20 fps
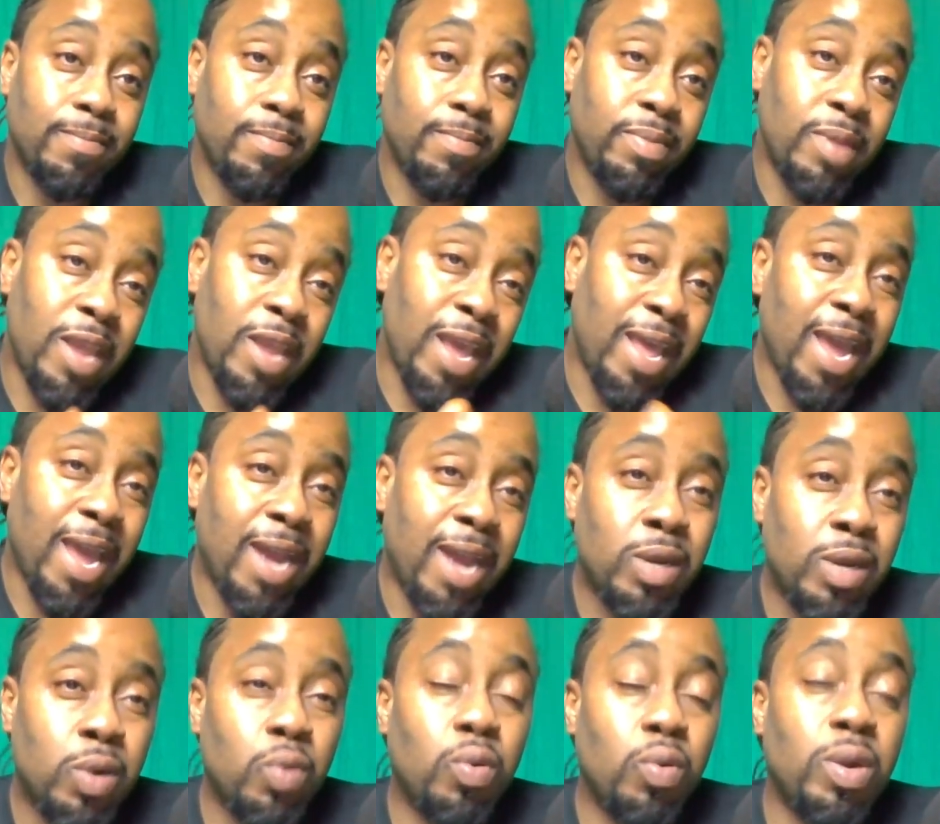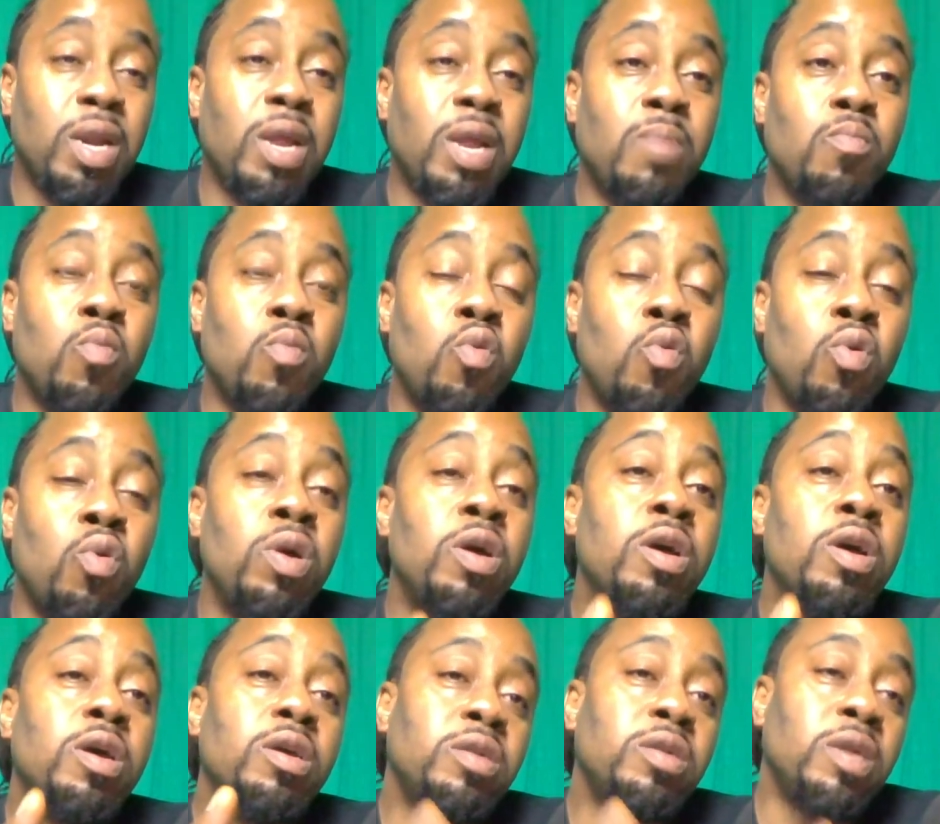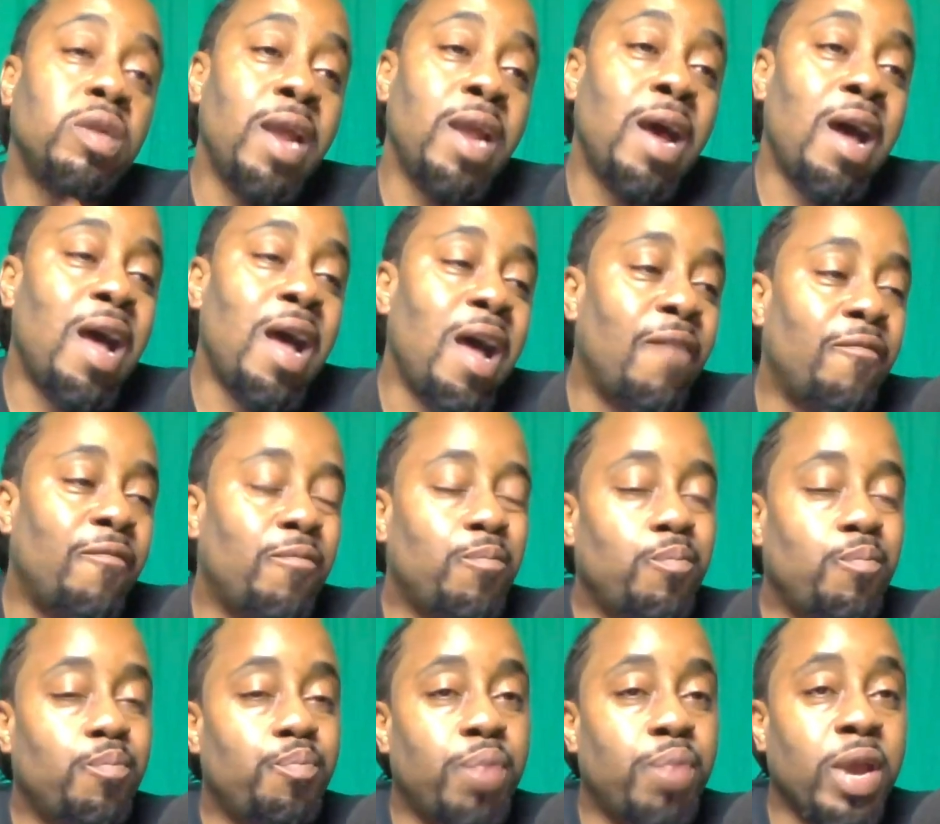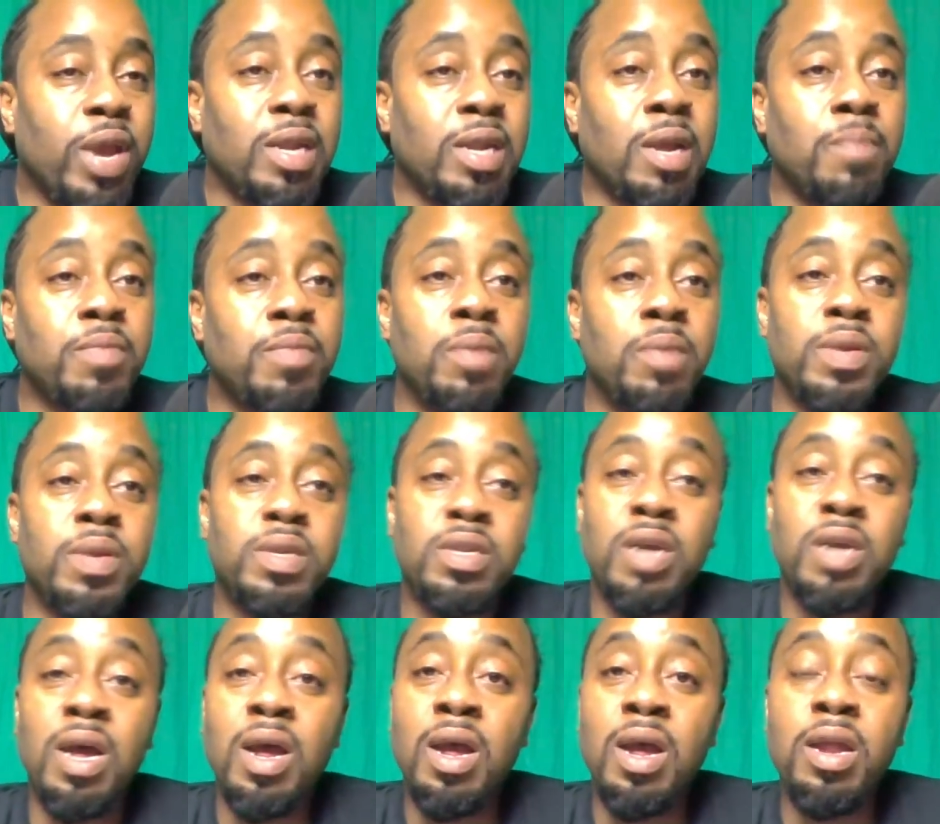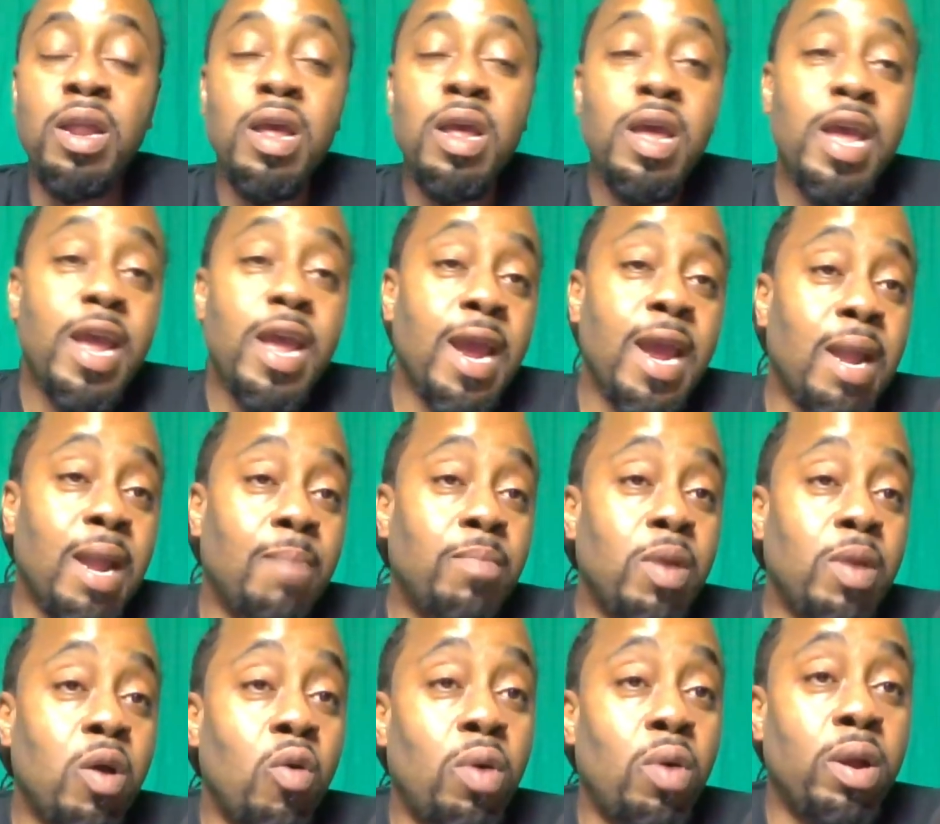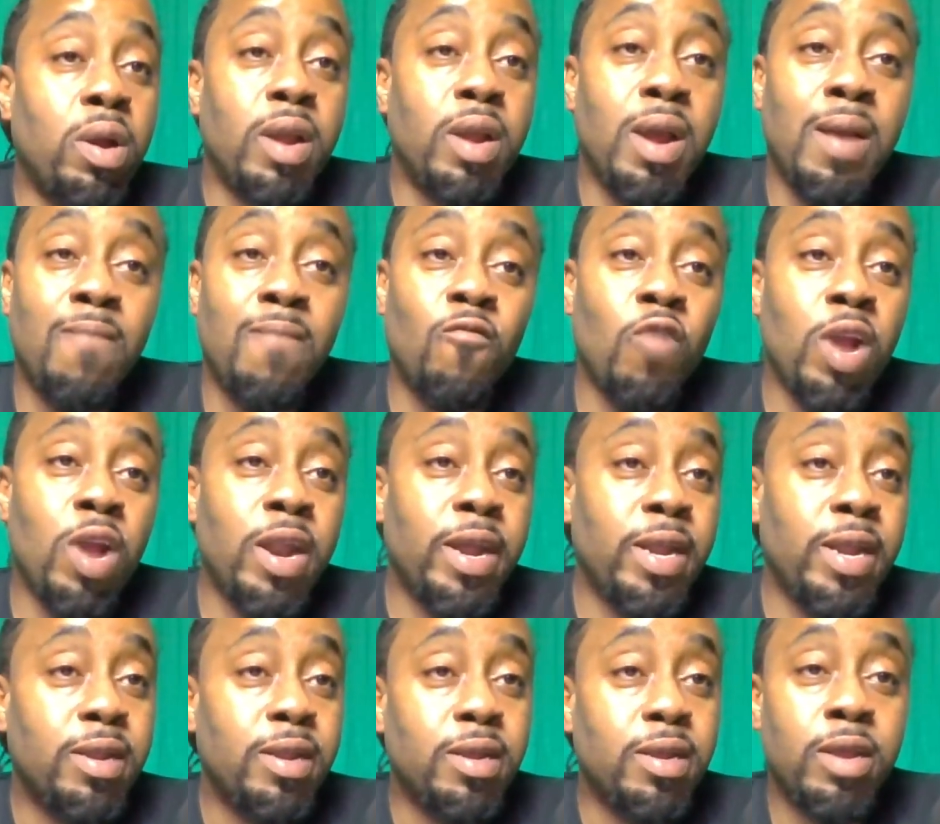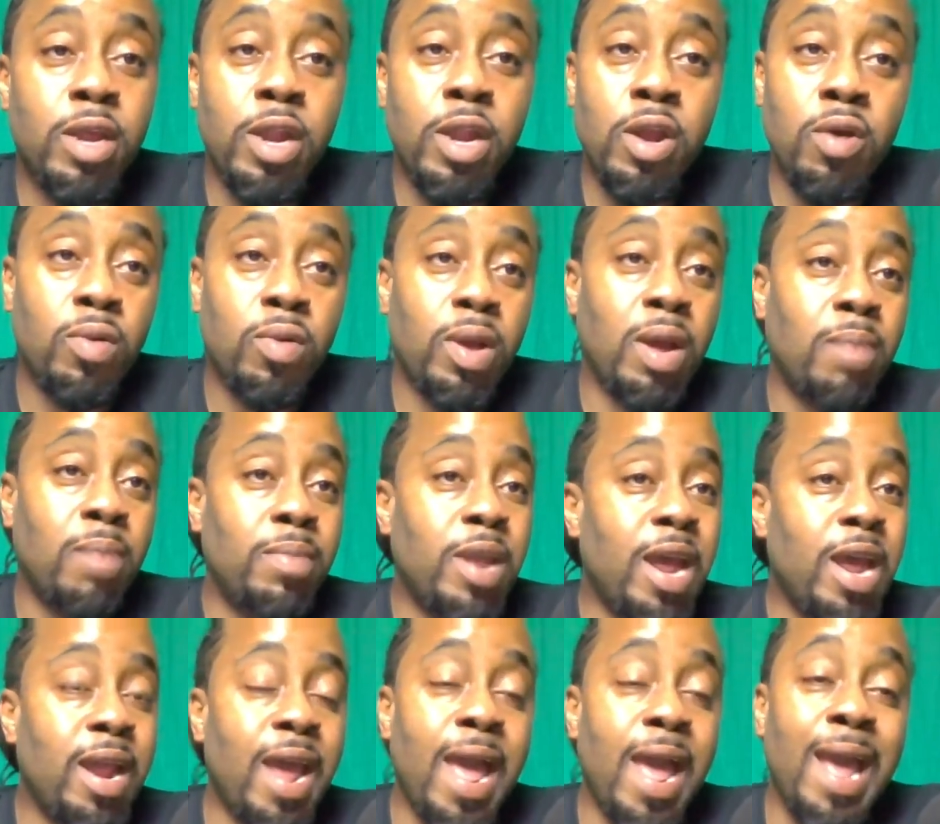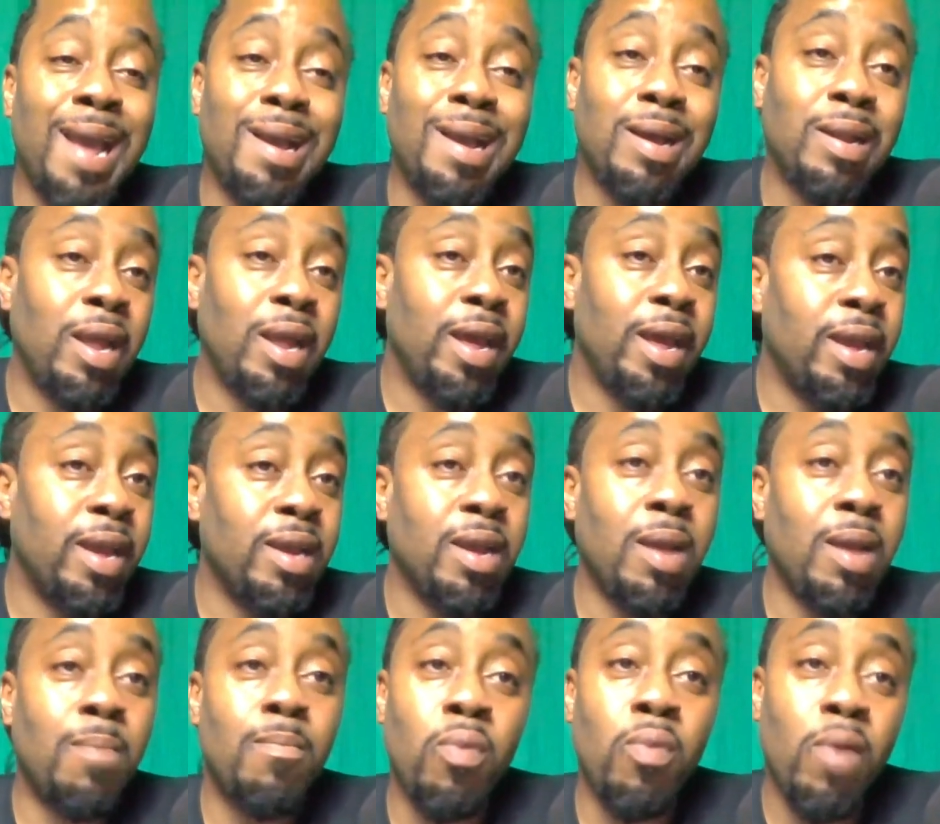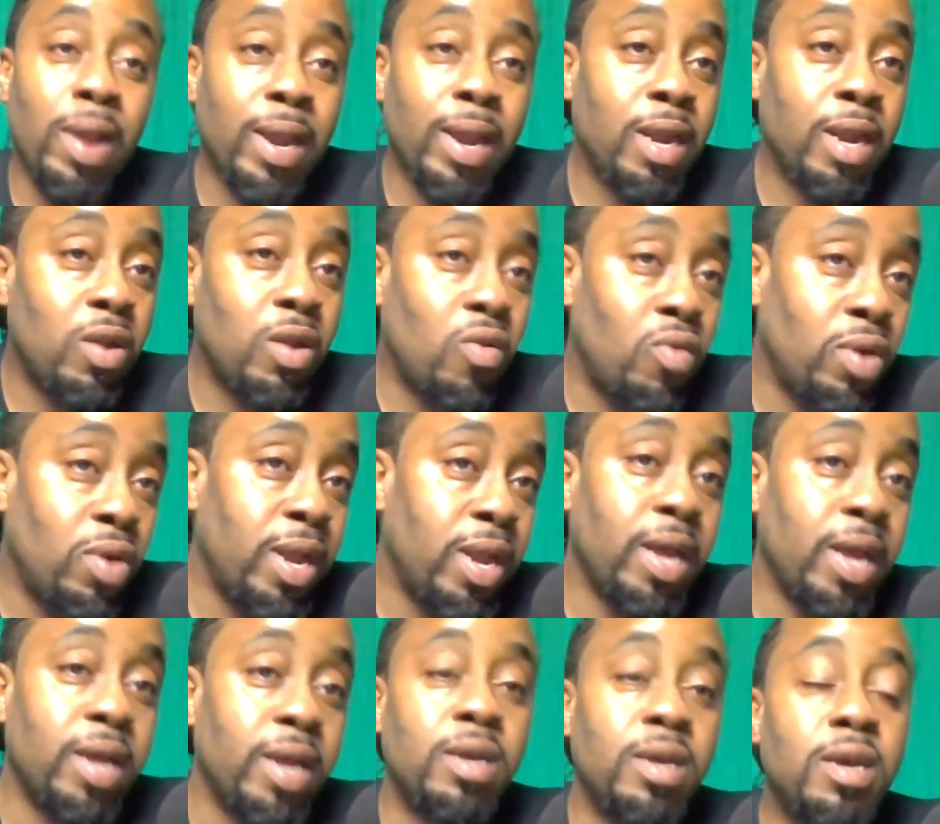They can't do it anymore. So now I've picked up the baton and I'm going. I'm running. You know, I'm that anchor leg. I'm bringing it on in.